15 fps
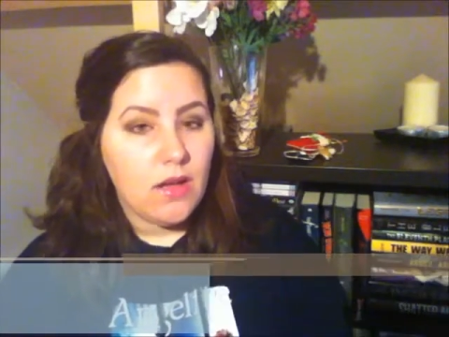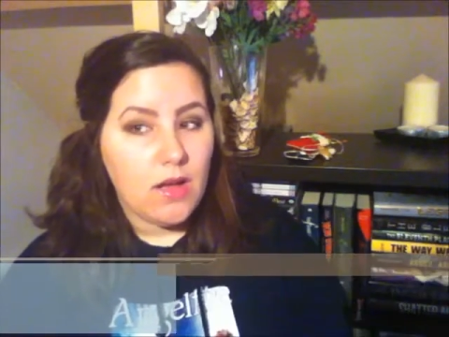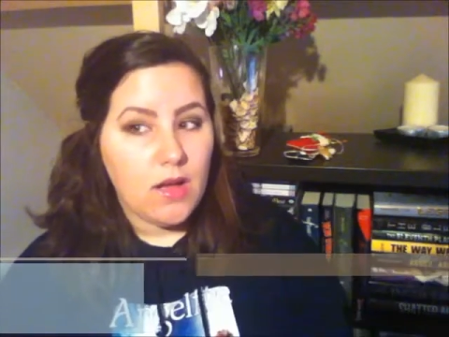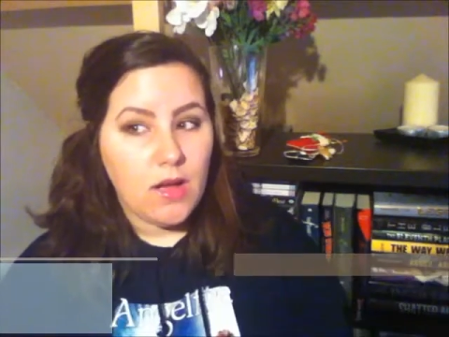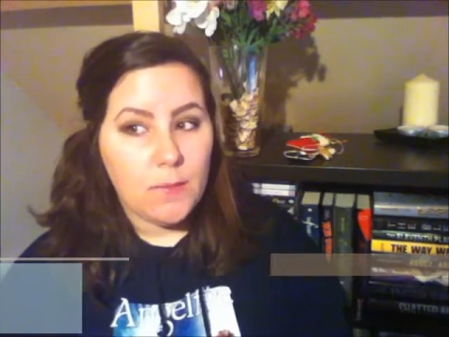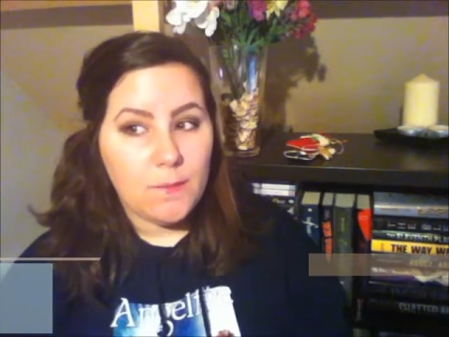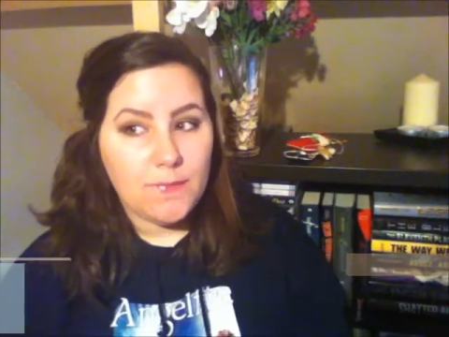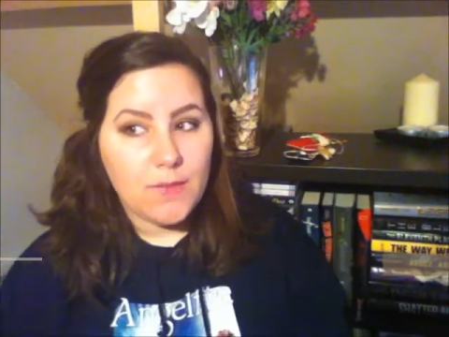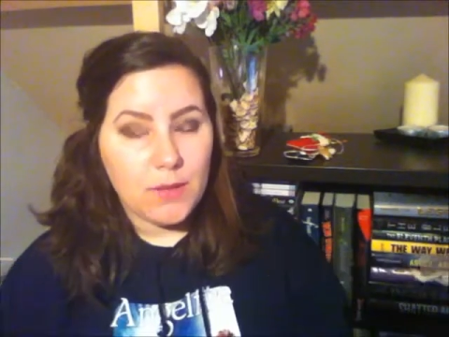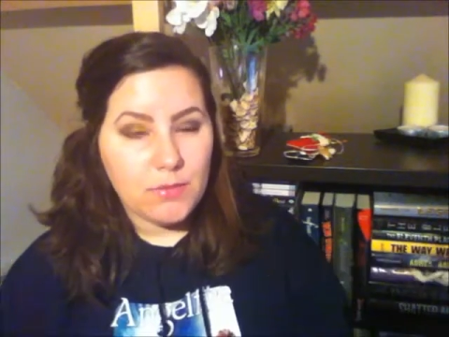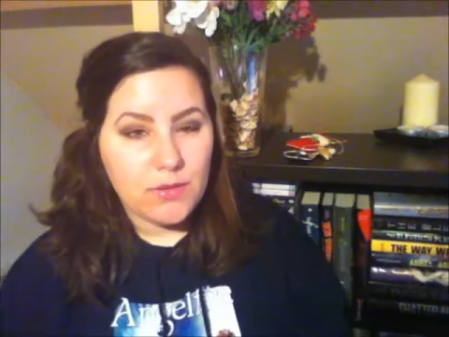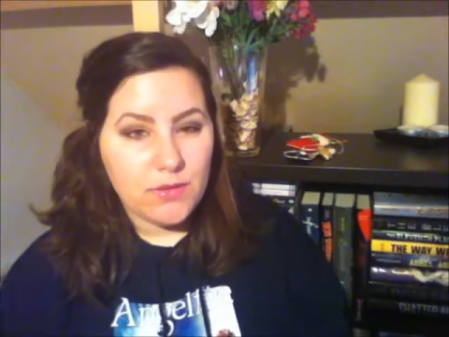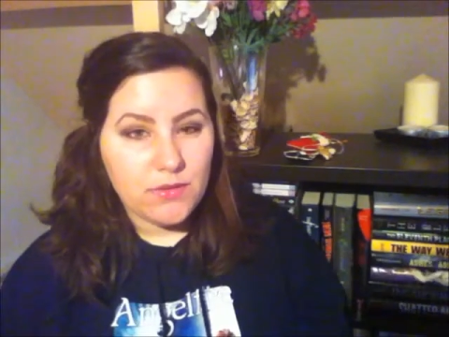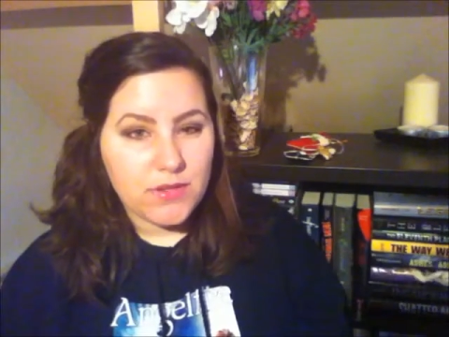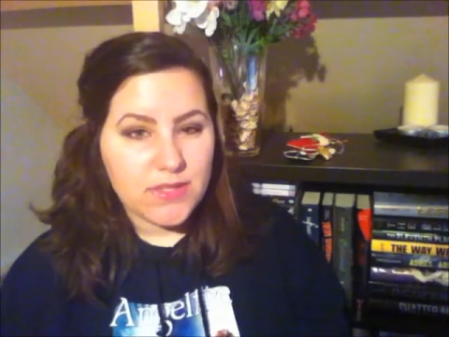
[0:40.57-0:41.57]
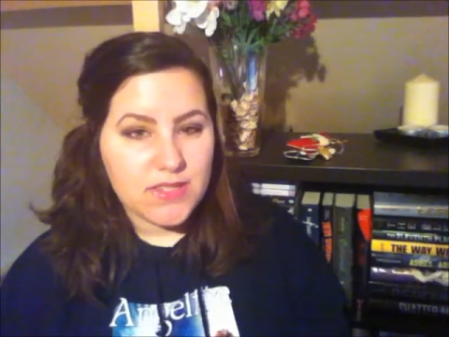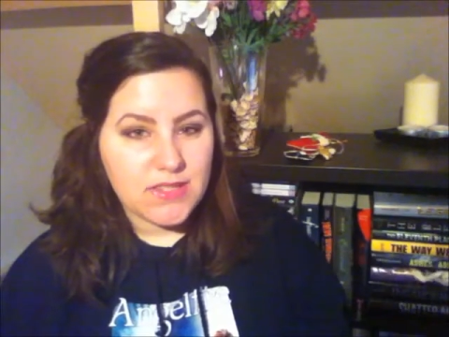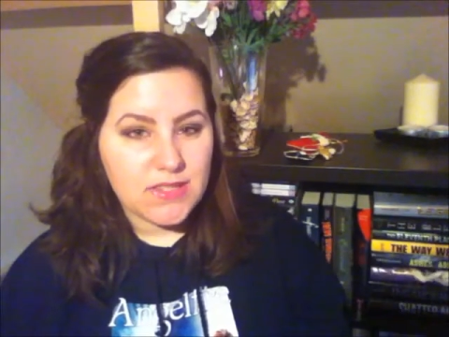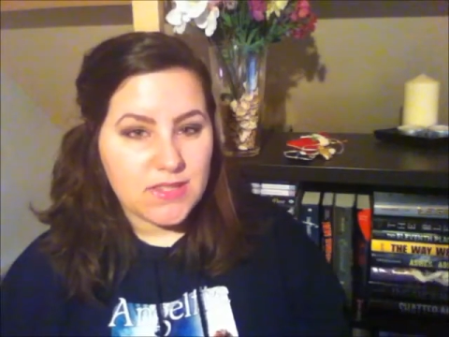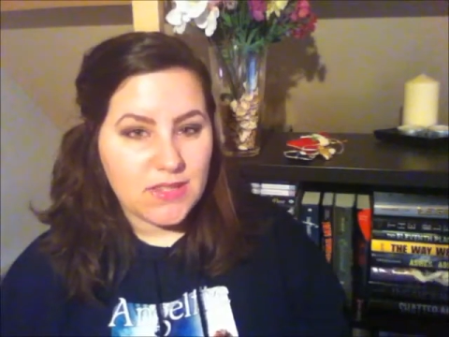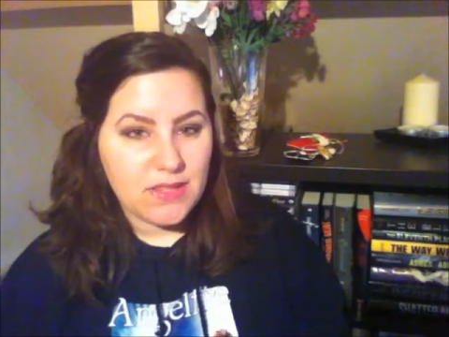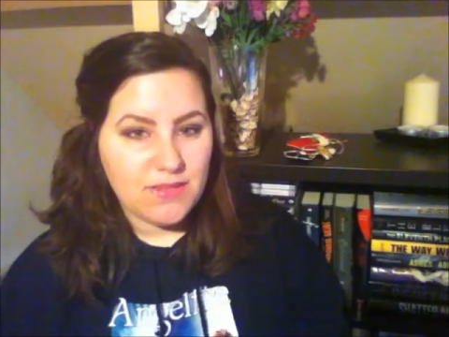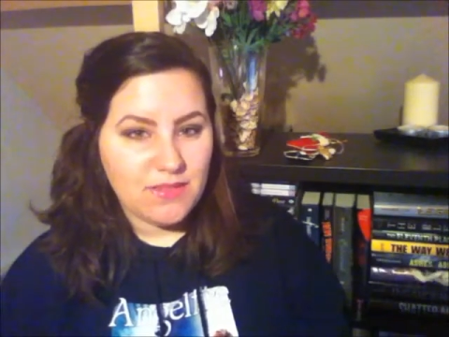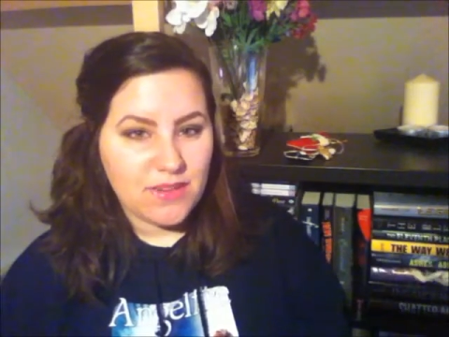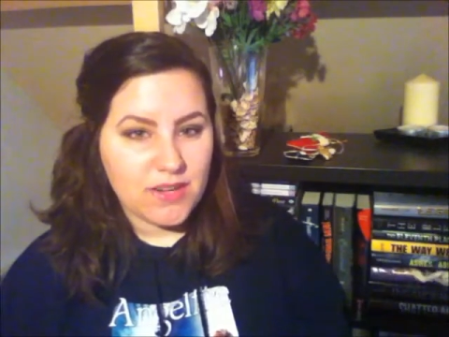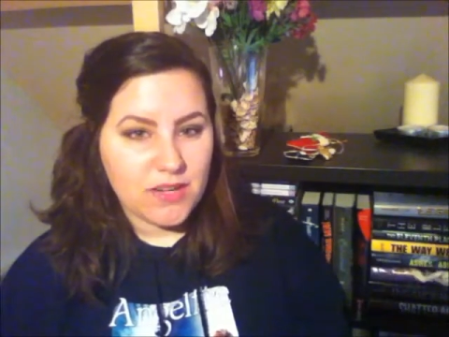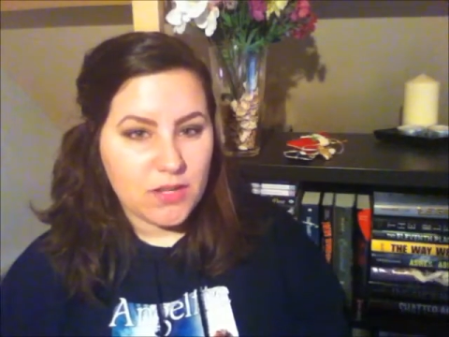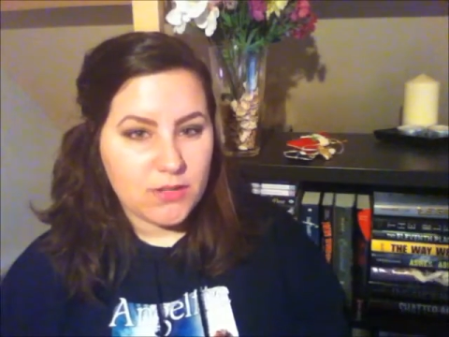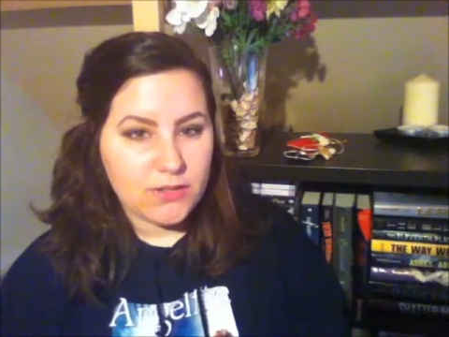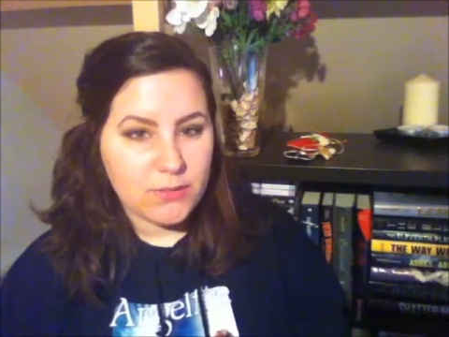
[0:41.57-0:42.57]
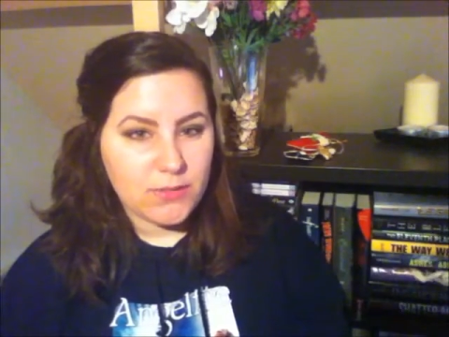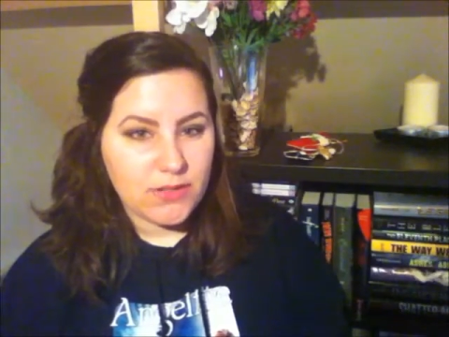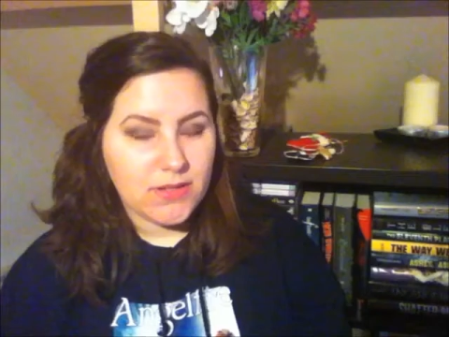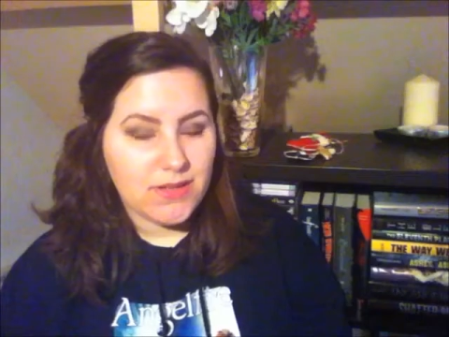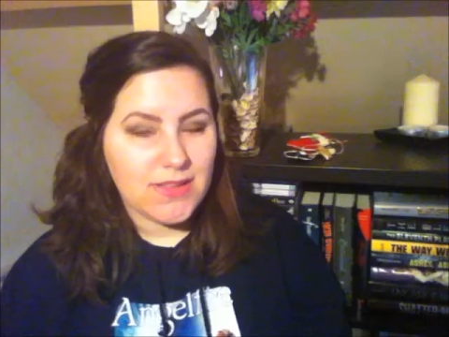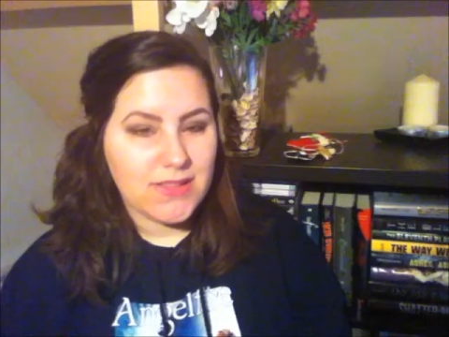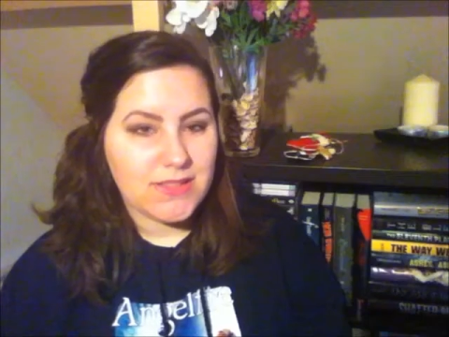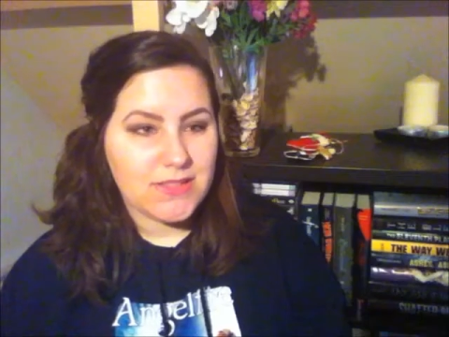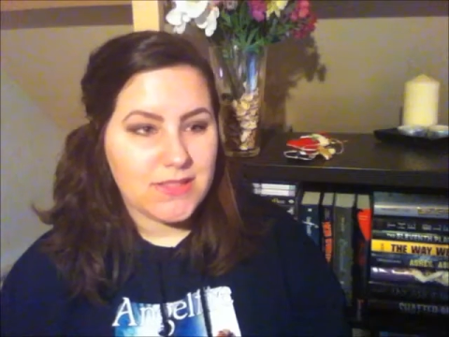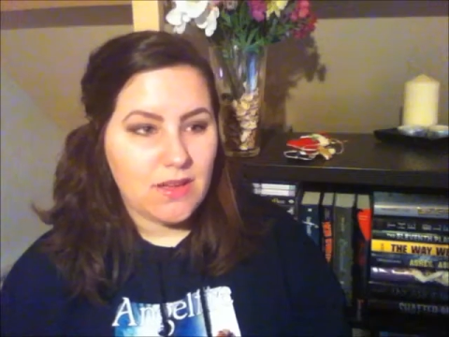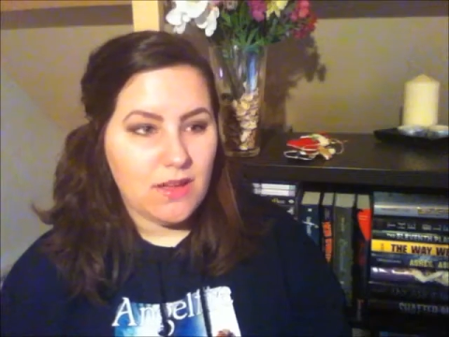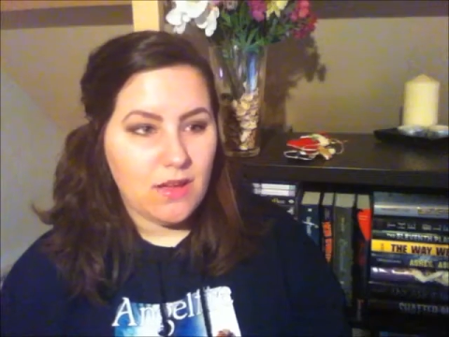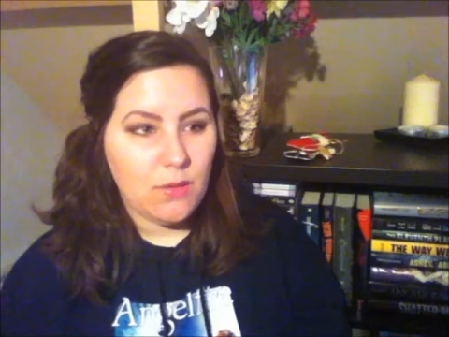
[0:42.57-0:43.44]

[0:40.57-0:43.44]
I'm curious to see where it goes because